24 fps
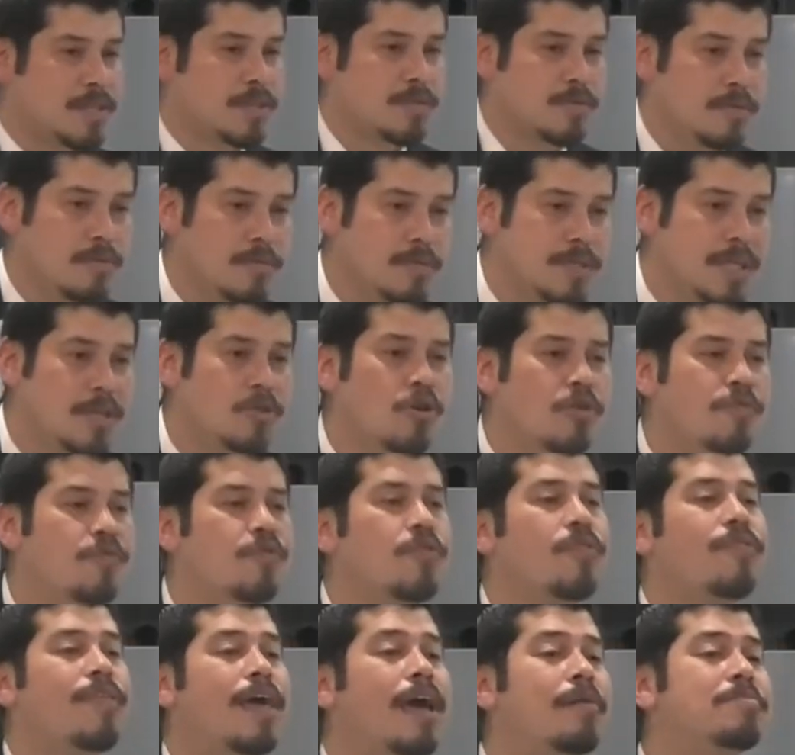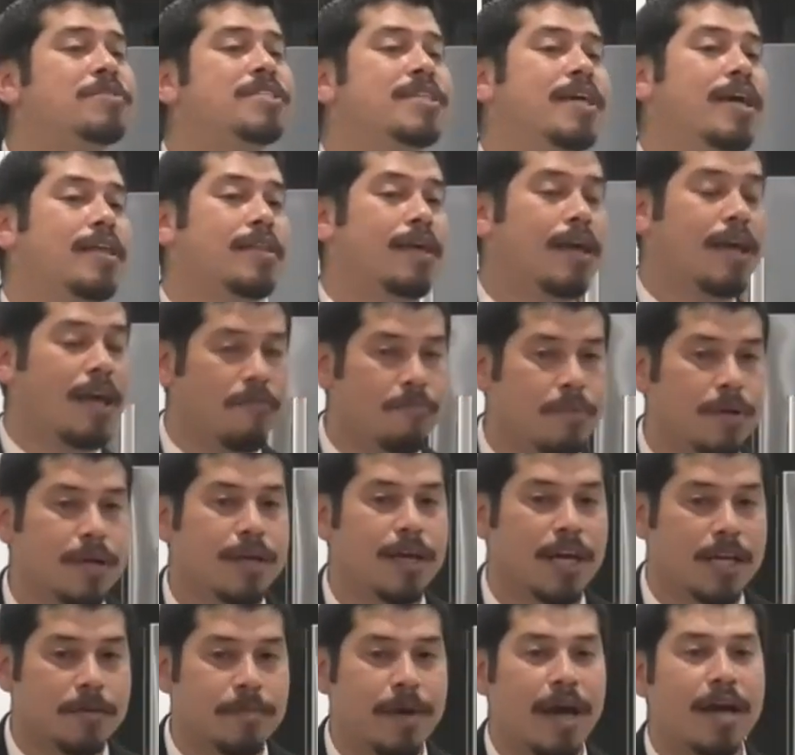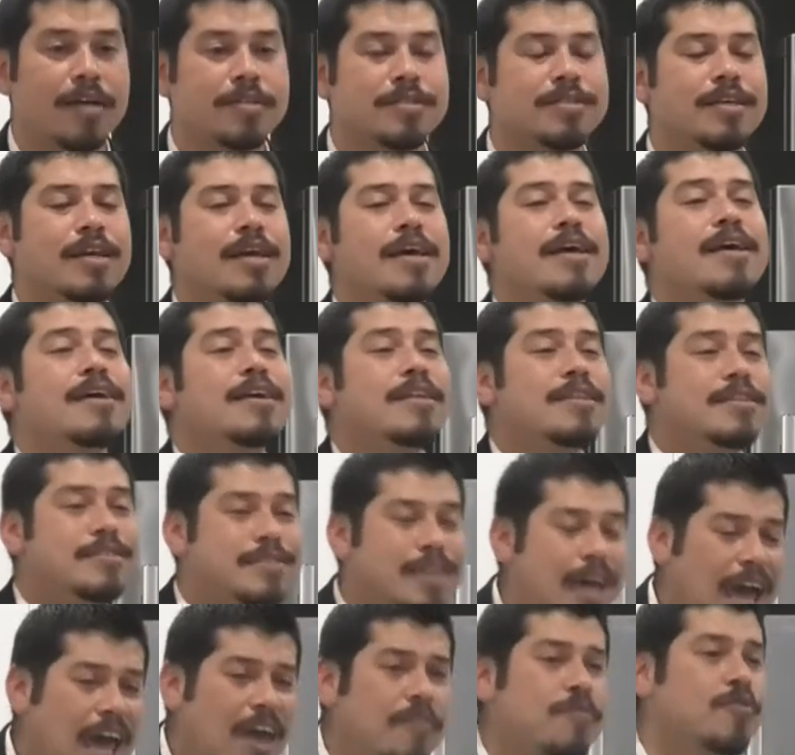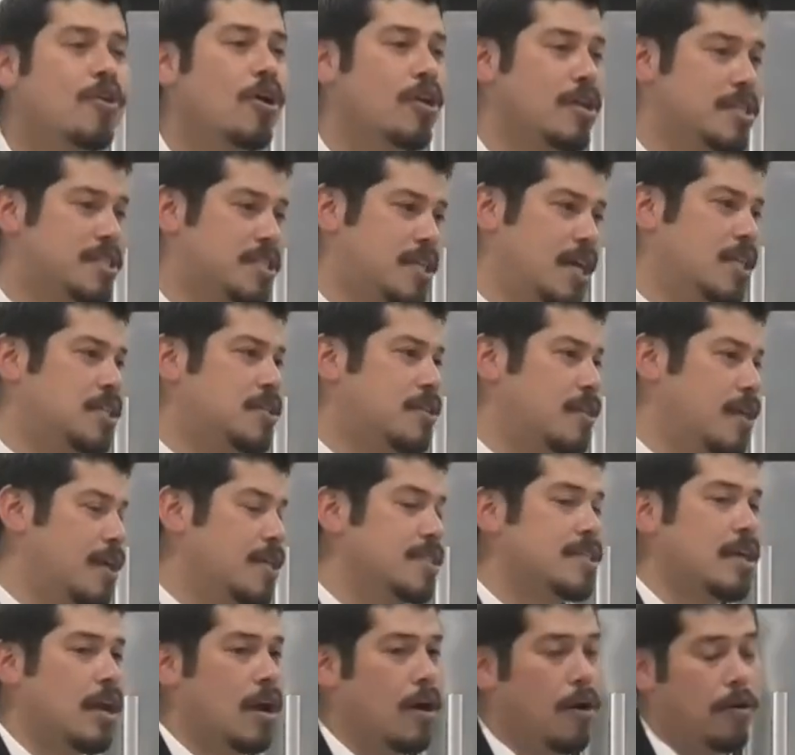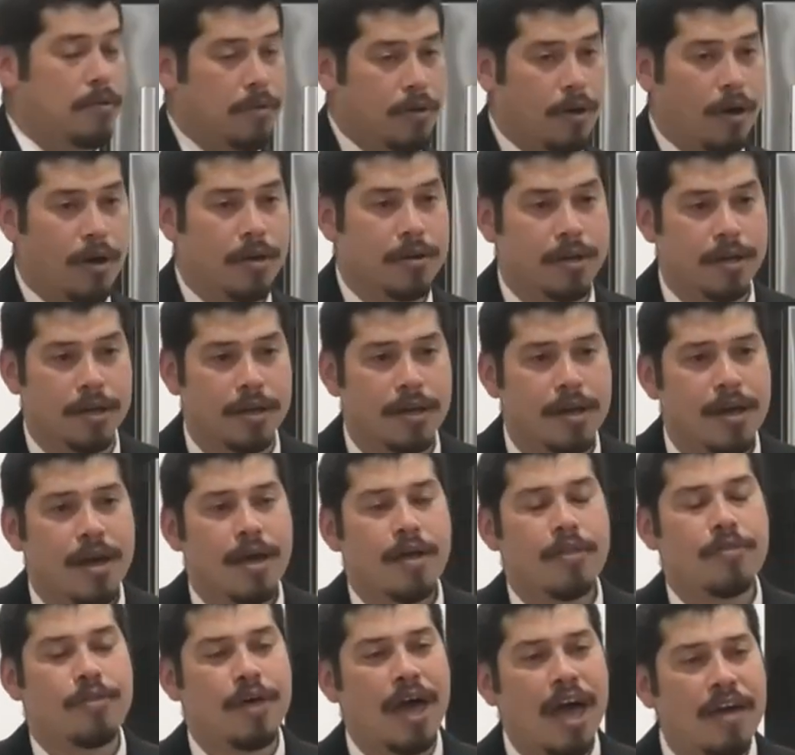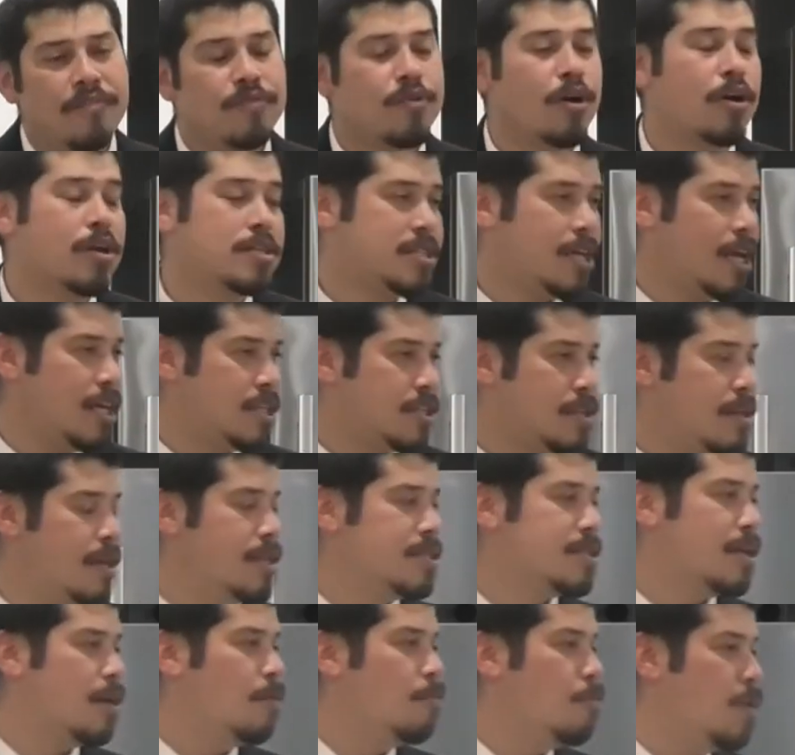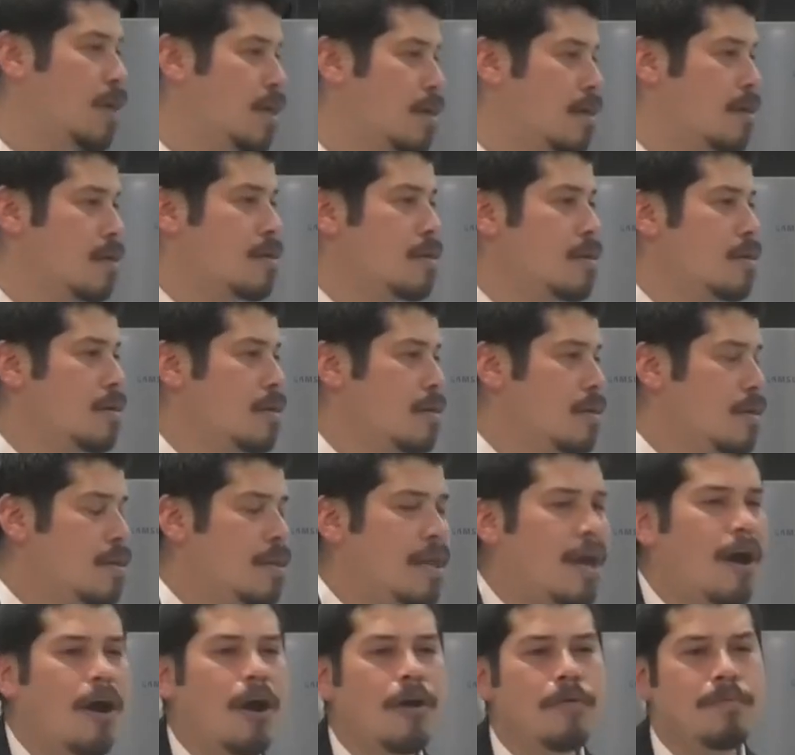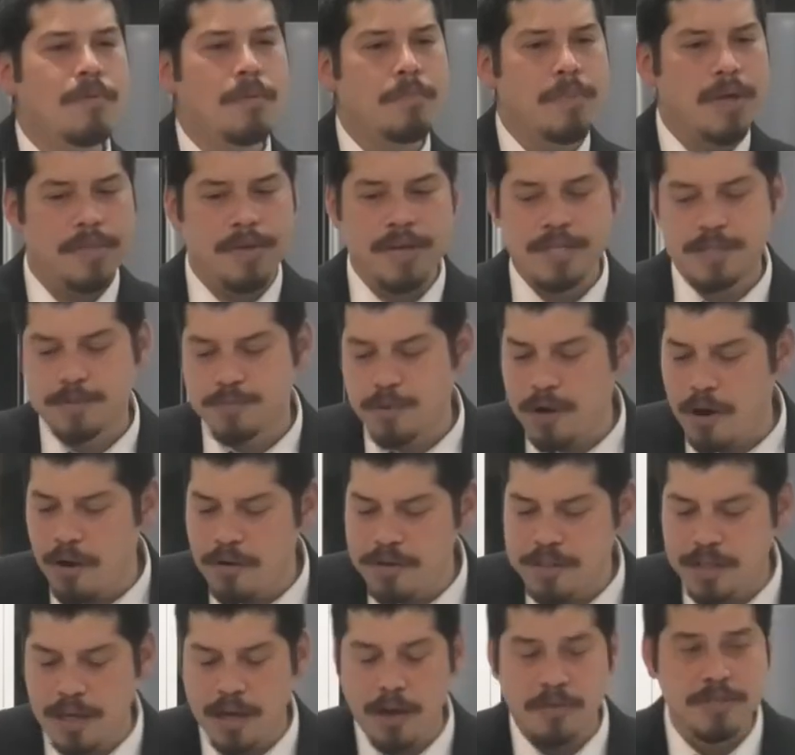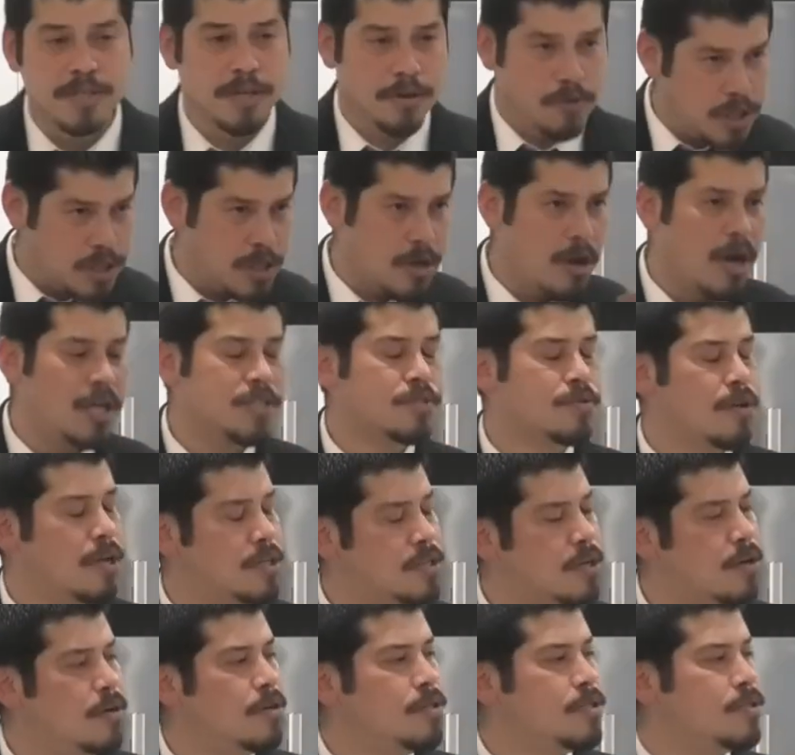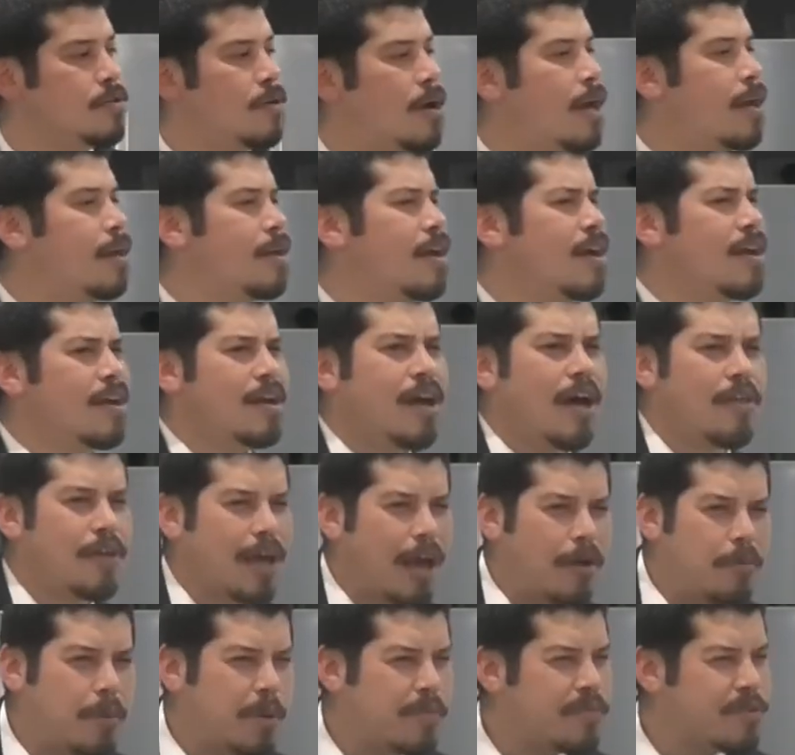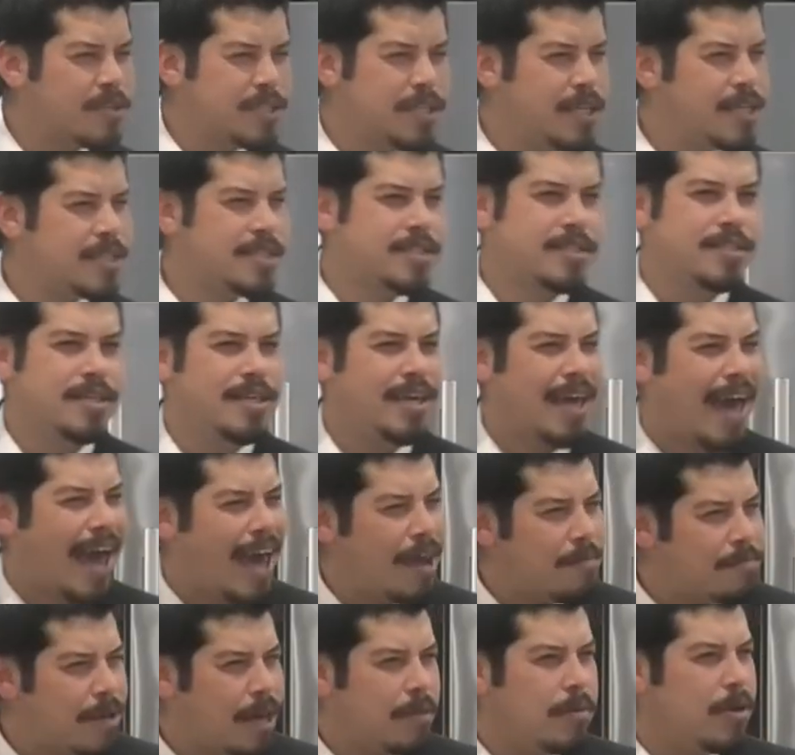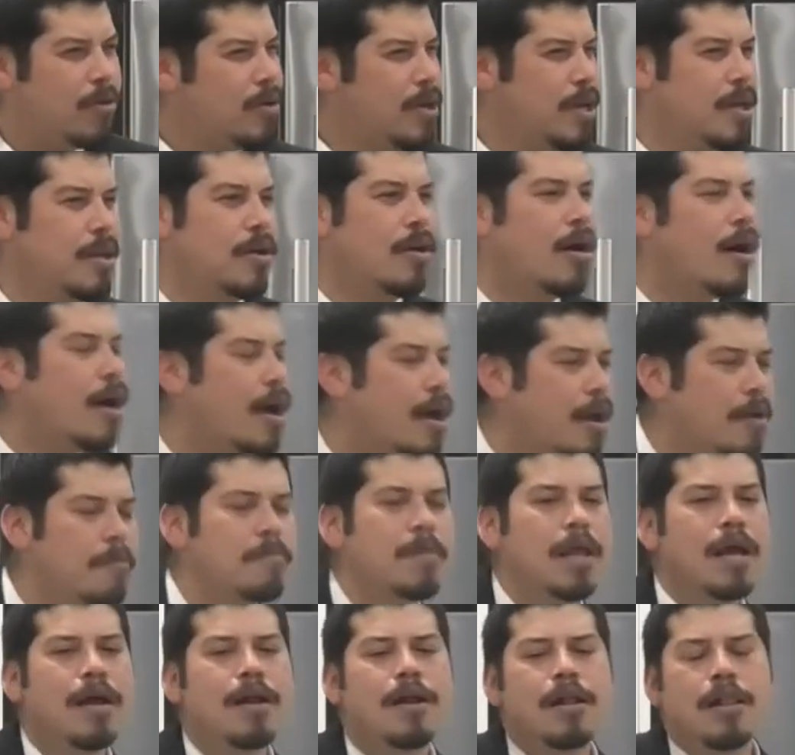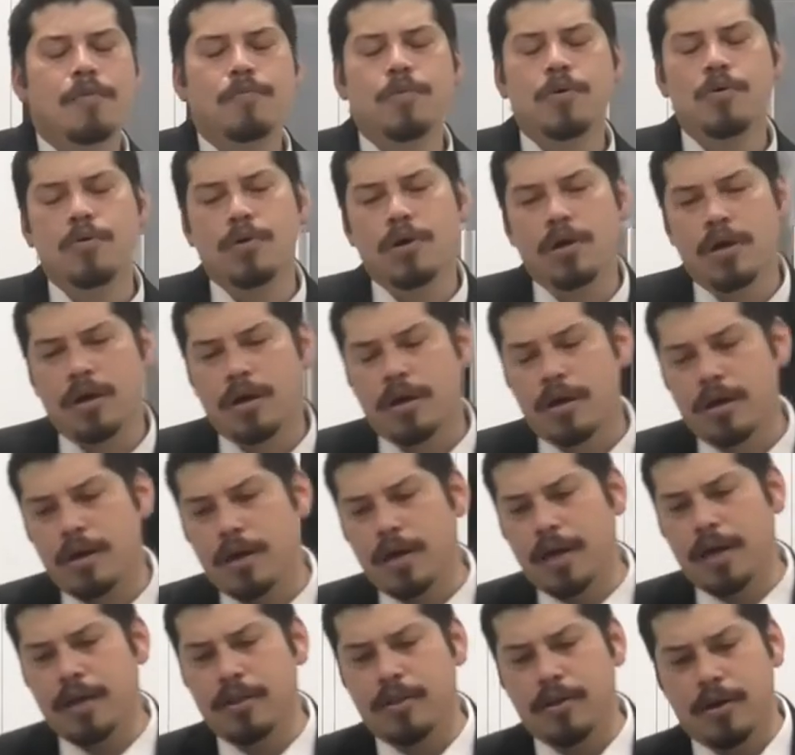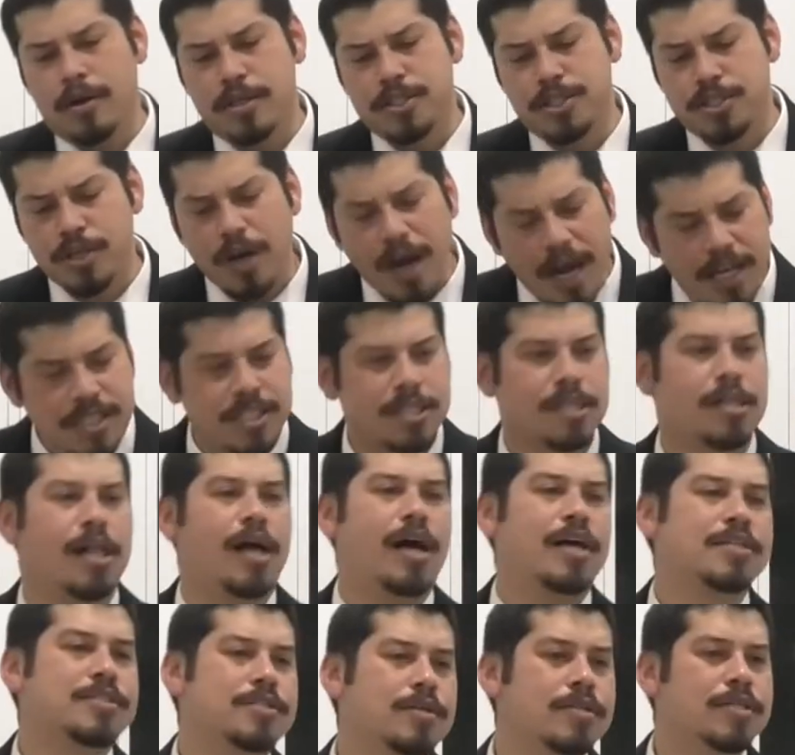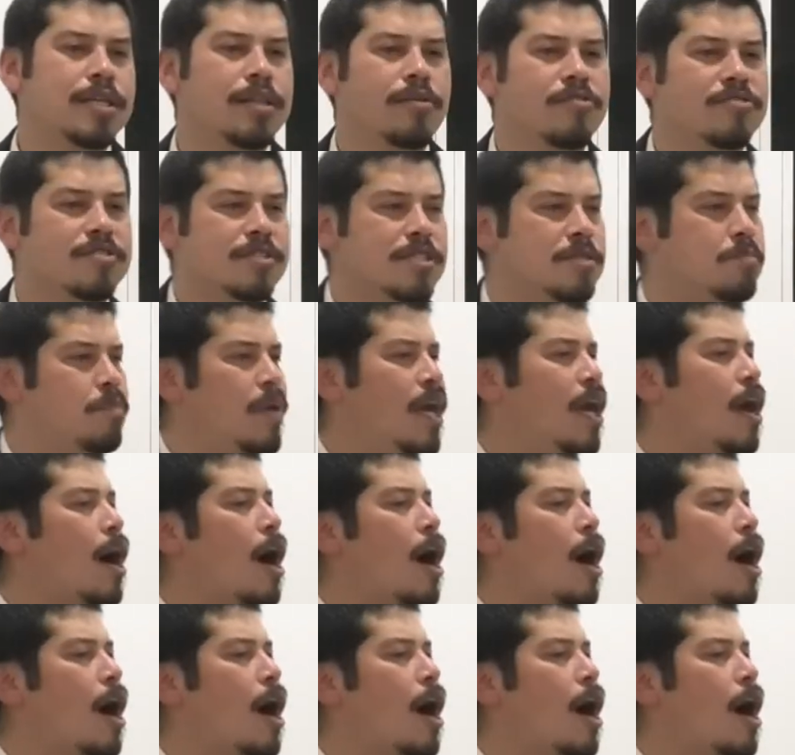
schools. In order for them to get their government kickbacks, they've got to teach things that are ungodly. They've got to teach things that are wicked. Now, I remember this when I was in, I was in Christian high school, I told you, right? I can't remember if it was year, year eight maybe or year nine we were in the science classes and there was this big